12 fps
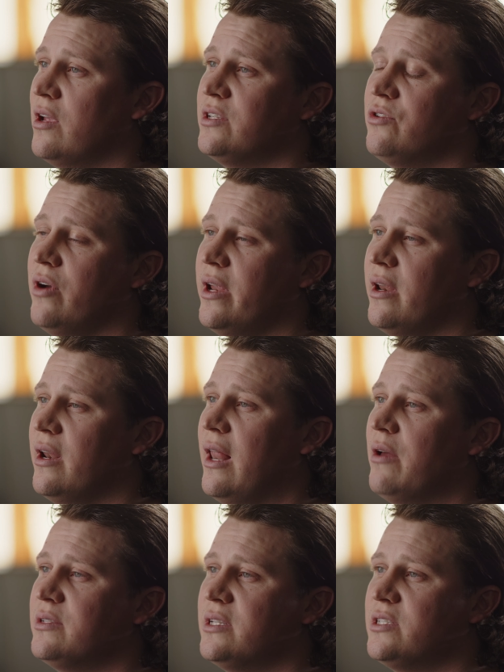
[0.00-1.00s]
is great. It
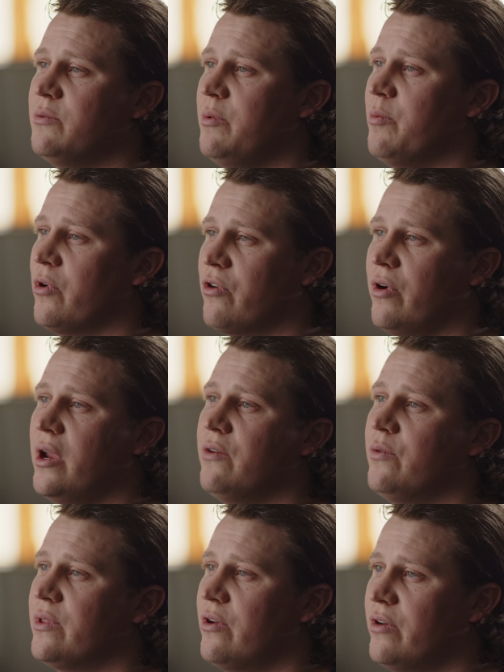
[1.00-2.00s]
allows us to be more
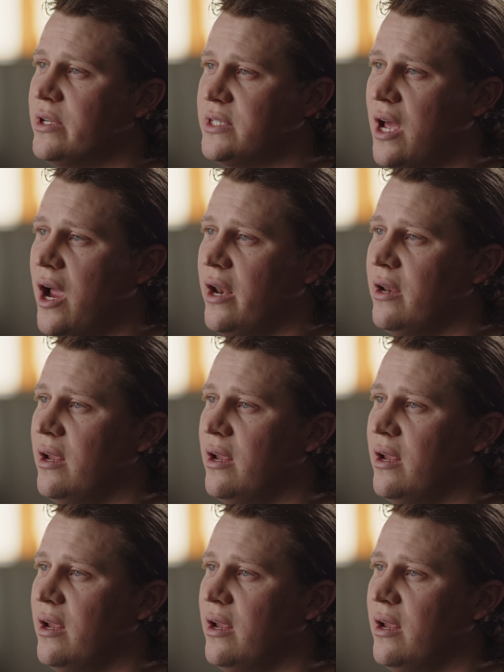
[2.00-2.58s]
creative with our design.